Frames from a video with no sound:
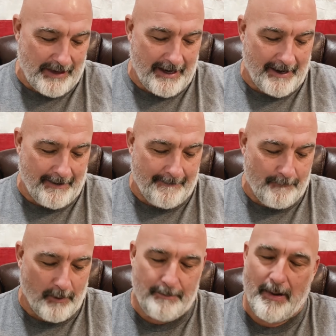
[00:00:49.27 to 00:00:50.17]

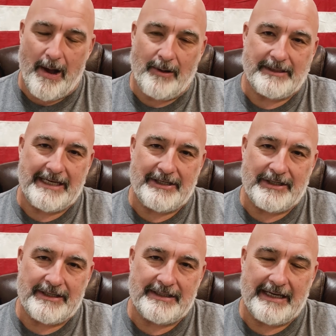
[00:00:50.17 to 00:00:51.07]
what Paul
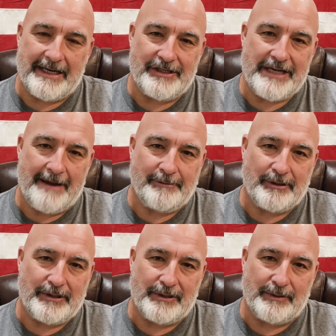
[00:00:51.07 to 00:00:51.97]
teaches in
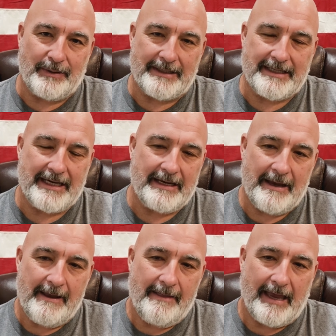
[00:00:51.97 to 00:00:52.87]
chapter 2 as
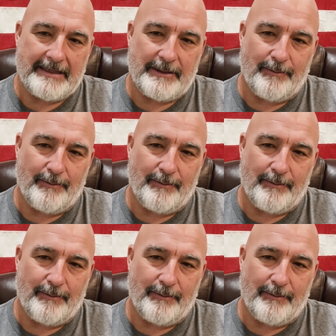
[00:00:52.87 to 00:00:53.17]
he